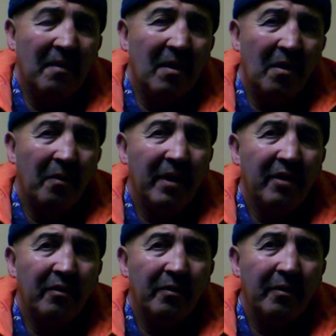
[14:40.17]
When
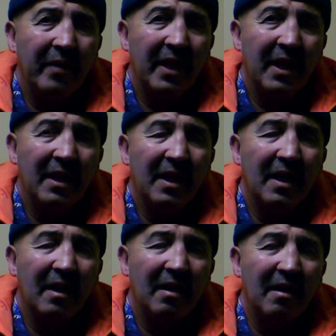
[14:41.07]
you read
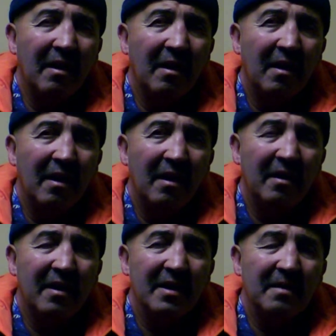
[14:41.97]

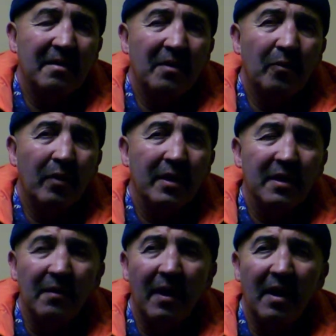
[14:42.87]
the works
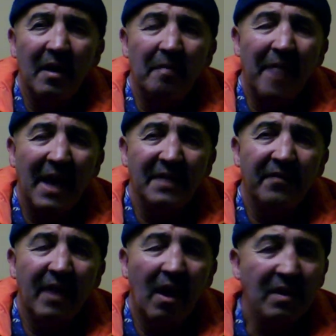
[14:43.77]
of past
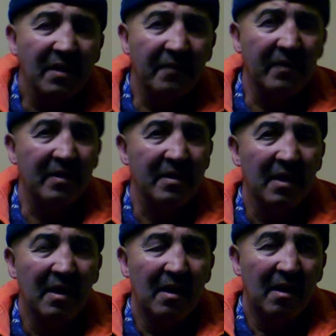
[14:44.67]
philosophers,
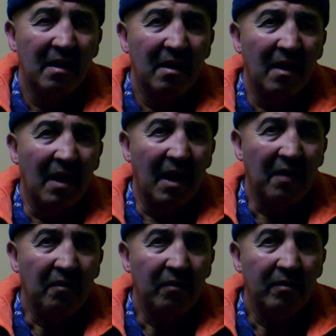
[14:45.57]

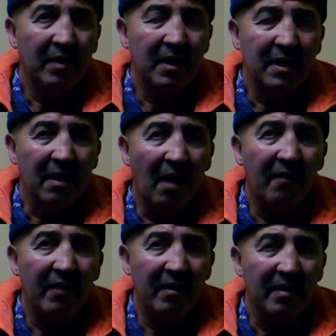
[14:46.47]
you
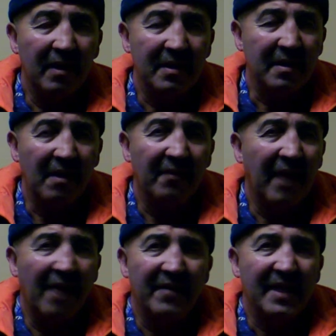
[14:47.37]
discover stuff they
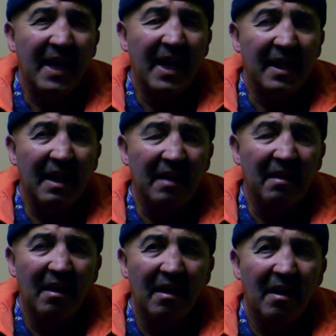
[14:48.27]
have said that
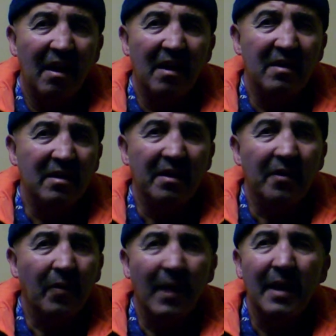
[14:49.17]
is
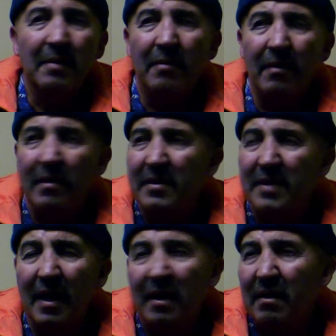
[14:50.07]
incredible. It's
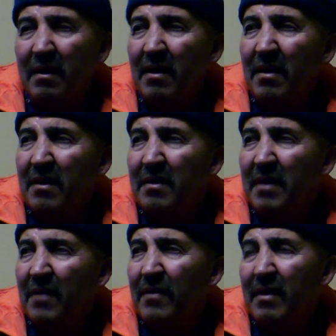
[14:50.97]
like they
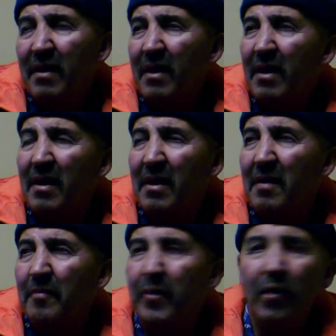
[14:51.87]
were
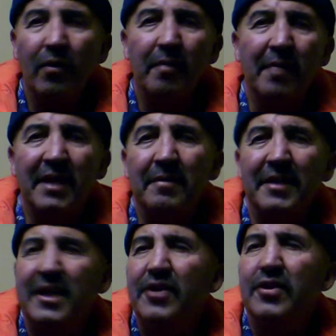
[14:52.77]
pure
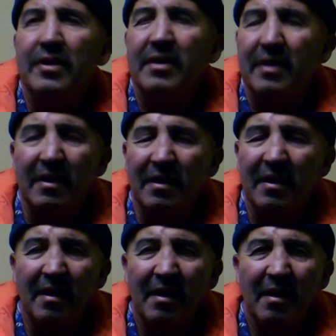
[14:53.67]
mathematician, and
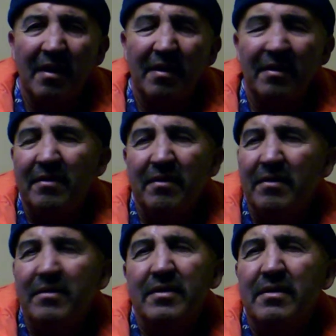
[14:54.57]
just